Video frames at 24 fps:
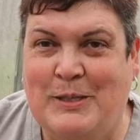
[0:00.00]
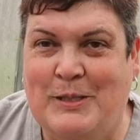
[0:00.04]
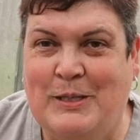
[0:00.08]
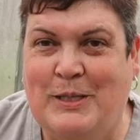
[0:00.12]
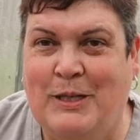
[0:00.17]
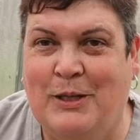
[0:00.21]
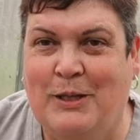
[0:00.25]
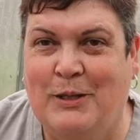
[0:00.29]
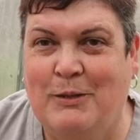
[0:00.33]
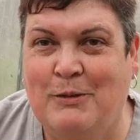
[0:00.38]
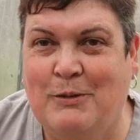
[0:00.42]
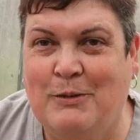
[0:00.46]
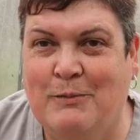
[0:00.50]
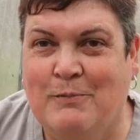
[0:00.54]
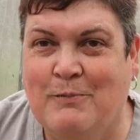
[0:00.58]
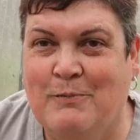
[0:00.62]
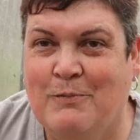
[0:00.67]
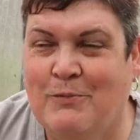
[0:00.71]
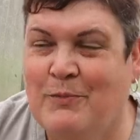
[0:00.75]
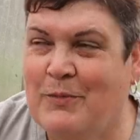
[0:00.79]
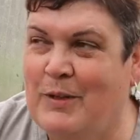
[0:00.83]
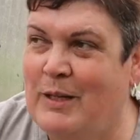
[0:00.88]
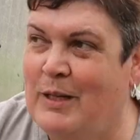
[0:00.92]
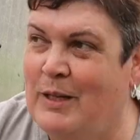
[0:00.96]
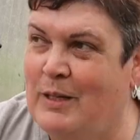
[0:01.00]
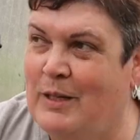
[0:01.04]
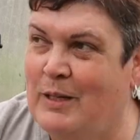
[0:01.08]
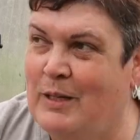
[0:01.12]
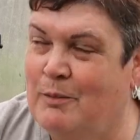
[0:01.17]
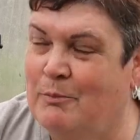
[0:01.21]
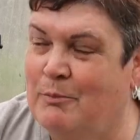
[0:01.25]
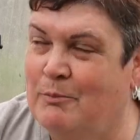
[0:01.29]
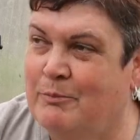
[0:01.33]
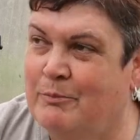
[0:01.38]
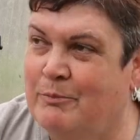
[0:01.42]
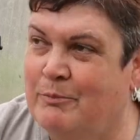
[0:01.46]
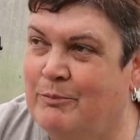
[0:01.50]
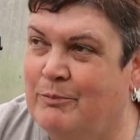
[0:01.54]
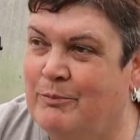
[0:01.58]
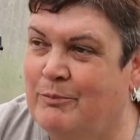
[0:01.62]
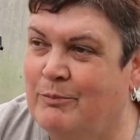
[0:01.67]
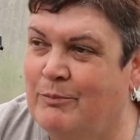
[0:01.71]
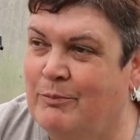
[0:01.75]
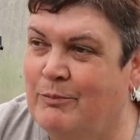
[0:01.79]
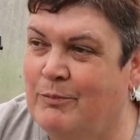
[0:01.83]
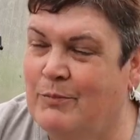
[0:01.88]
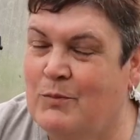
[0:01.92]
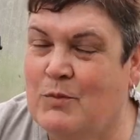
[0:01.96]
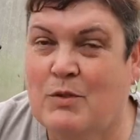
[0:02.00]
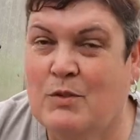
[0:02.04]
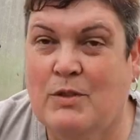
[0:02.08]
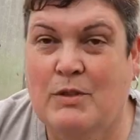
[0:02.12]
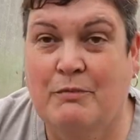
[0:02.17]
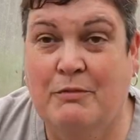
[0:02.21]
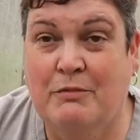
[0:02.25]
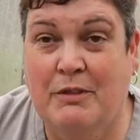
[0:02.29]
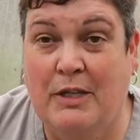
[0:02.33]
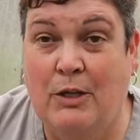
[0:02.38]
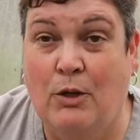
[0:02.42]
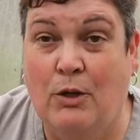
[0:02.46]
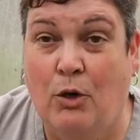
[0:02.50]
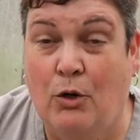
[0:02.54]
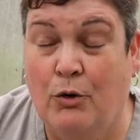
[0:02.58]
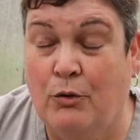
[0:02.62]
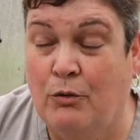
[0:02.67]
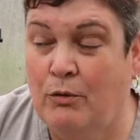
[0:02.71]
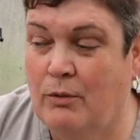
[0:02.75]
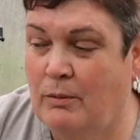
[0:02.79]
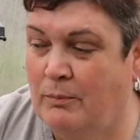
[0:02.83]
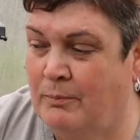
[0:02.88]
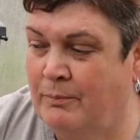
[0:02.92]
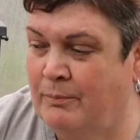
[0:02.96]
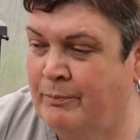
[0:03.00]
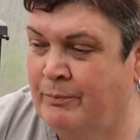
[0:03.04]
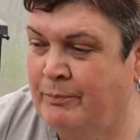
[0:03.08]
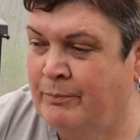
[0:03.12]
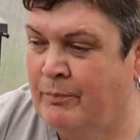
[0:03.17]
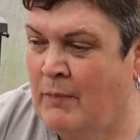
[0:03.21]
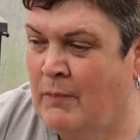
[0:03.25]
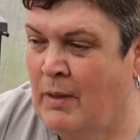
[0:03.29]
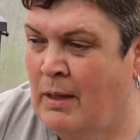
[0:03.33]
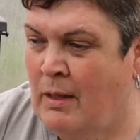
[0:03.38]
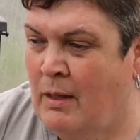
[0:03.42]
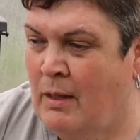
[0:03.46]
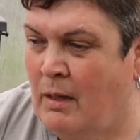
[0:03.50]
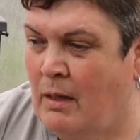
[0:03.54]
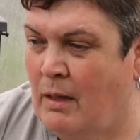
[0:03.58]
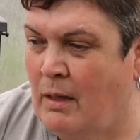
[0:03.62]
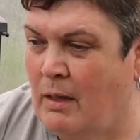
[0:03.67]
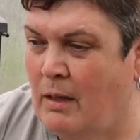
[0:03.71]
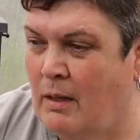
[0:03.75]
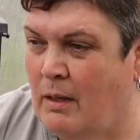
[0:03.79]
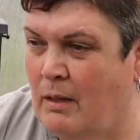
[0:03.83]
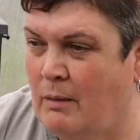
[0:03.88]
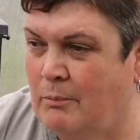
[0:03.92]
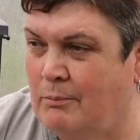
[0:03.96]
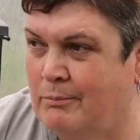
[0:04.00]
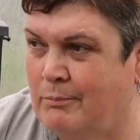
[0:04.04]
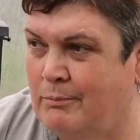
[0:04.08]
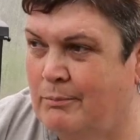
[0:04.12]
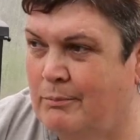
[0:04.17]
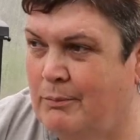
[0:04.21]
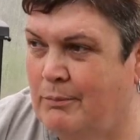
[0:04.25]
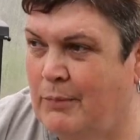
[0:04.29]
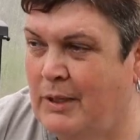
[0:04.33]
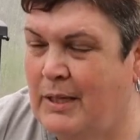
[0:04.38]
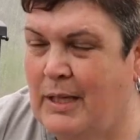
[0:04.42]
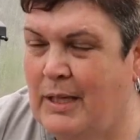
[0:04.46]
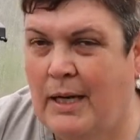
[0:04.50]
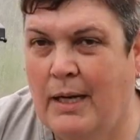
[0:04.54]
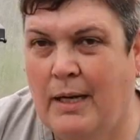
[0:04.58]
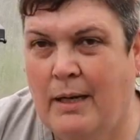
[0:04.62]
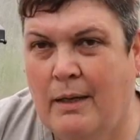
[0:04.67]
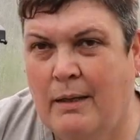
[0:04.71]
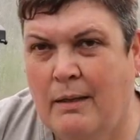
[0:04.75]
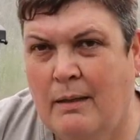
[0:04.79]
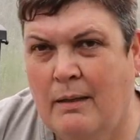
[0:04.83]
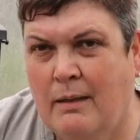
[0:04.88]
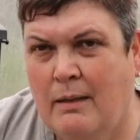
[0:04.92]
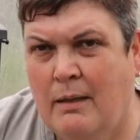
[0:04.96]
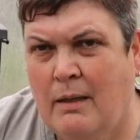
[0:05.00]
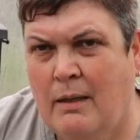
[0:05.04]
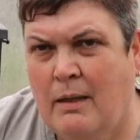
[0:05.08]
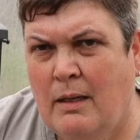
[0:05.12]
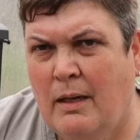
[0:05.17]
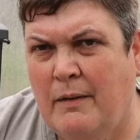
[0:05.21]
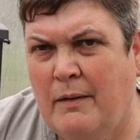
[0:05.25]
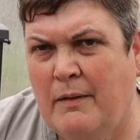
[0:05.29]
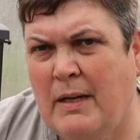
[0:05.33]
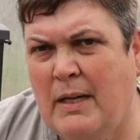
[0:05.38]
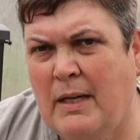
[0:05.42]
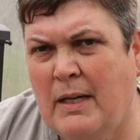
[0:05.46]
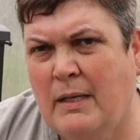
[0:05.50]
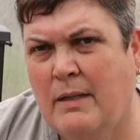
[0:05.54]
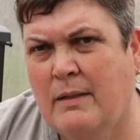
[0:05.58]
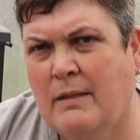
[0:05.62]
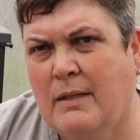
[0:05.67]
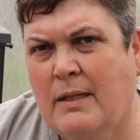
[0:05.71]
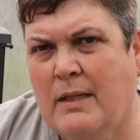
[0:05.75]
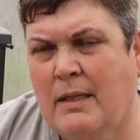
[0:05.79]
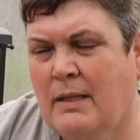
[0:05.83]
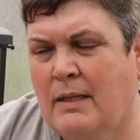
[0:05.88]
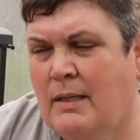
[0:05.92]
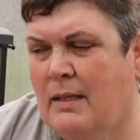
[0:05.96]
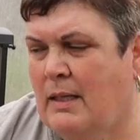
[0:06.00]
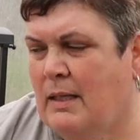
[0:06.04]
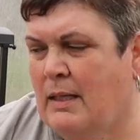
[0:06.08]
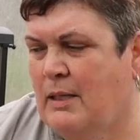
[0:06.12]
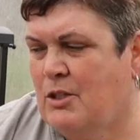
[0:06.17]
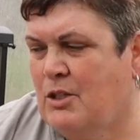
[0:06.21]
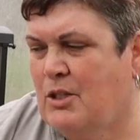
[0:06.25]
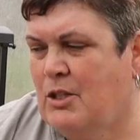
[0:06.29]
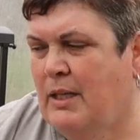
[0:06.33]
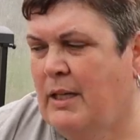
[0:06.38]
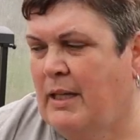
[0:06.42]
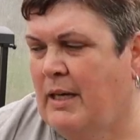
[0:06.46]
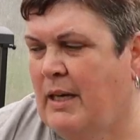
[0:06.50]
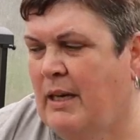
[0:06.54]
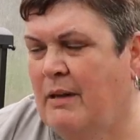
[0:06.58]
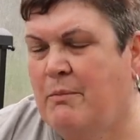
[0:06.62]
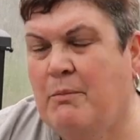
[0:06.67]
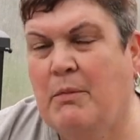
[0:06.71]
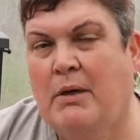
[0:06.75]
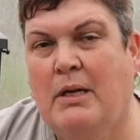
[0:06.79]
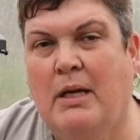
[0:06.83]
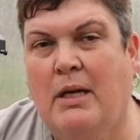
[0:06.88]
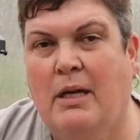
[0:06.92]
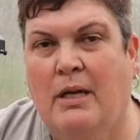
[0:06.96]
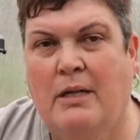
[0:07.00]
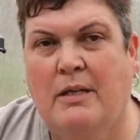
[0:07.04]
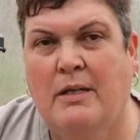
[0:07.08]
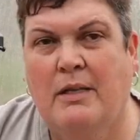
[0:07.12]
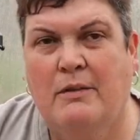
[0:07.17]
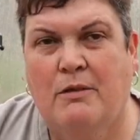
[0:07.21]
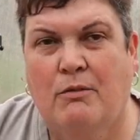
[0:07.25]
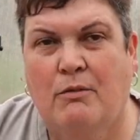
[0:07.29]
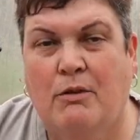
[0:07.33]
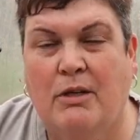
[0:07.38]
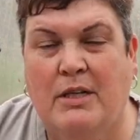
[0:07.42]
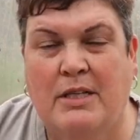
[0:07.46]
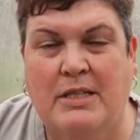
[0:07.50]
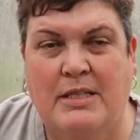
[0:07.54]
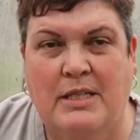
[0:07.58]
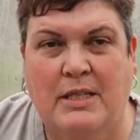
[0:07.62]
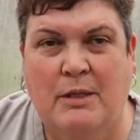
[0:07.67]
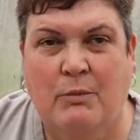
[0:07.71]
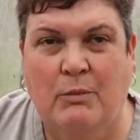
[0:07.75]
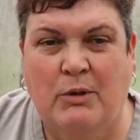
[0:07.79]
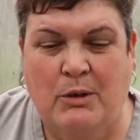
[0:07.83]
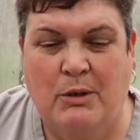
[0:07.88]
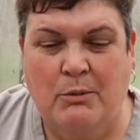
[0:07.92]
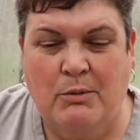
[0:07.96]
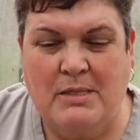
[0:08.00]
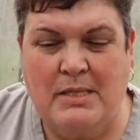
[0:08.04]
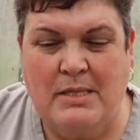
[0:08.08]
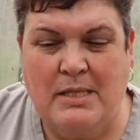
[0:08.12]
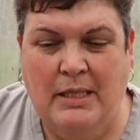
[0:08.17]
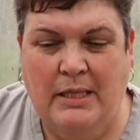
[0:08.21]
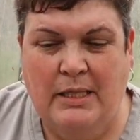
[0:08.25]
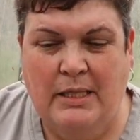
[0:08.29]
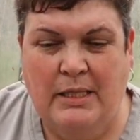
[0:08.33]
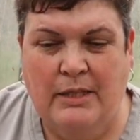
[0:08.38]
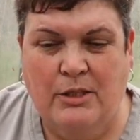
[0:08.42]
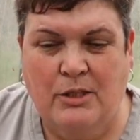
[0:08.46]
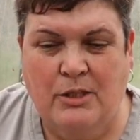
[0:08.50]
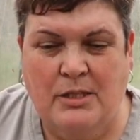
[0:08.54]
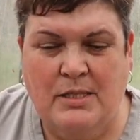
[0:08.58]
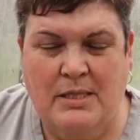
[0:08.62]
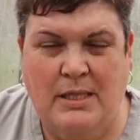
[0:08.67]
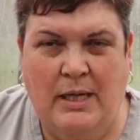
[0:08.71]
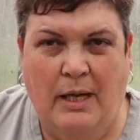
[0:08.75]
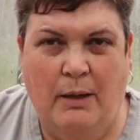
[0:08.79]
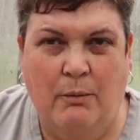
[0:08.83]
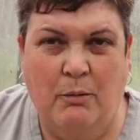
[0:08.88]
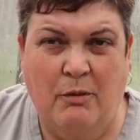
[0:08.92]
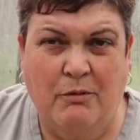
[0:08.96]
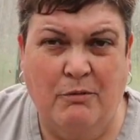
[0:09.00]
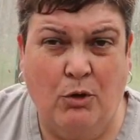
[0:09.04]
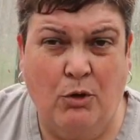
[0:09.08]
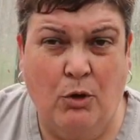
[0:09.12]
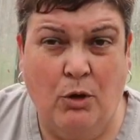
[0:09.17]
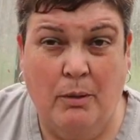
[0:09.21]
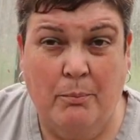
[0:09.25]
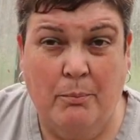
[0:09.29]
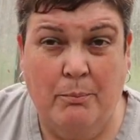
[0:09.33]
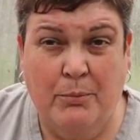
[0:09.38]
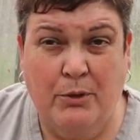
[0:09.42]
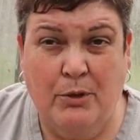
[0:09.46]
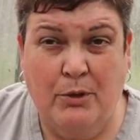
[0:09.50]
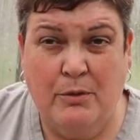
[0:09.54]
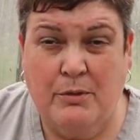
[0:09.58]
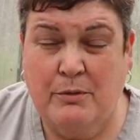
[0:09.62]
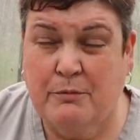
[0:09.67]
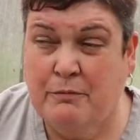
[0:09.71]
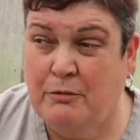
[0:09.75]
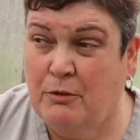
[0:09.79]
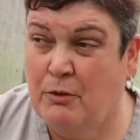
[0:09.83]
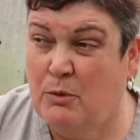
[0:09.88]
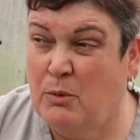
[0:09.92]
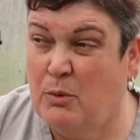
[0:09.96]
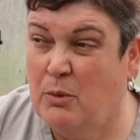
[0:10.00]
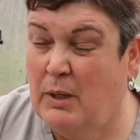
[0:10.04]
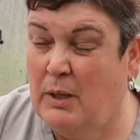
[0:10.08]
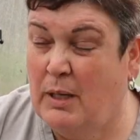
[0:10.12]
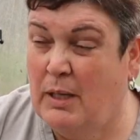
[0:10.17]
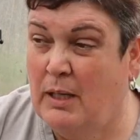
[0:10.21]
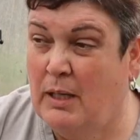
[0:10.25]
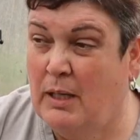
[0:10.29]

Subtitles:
you know, to fit it on. But yeah, and that actually gave me another idea when I was sitting here just now. I've got a beautiful